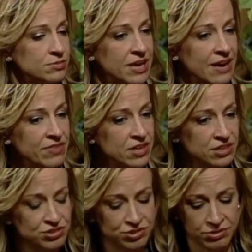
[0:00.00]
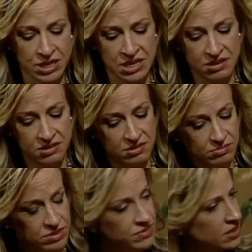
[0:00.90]
we have the history.
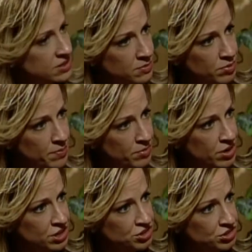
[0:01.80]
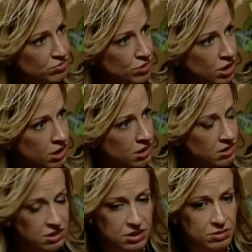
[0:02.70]
We've done some preparation work.
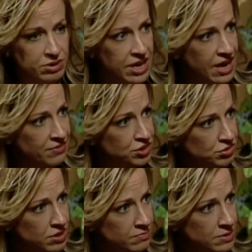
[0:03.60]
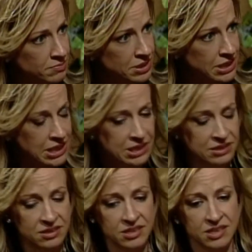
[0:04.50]
We have a treatment
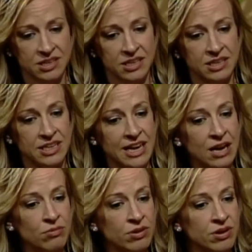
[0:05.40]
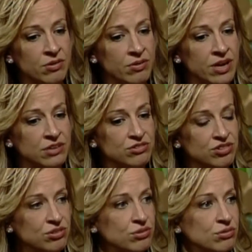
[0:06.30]
plan. And now we're going
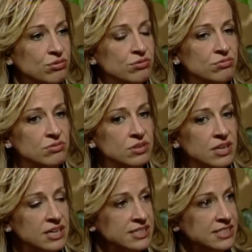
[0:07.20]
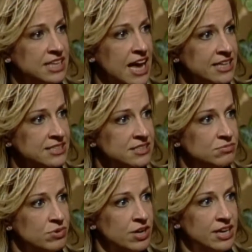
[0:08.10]
to assess,
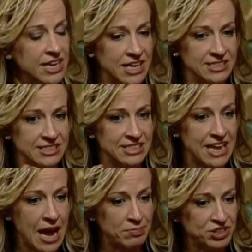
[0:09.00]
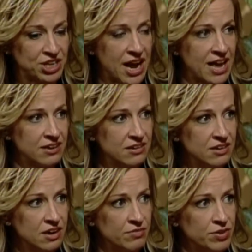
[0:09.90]
we're going to get a snapshot
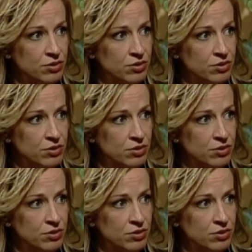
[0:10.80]
of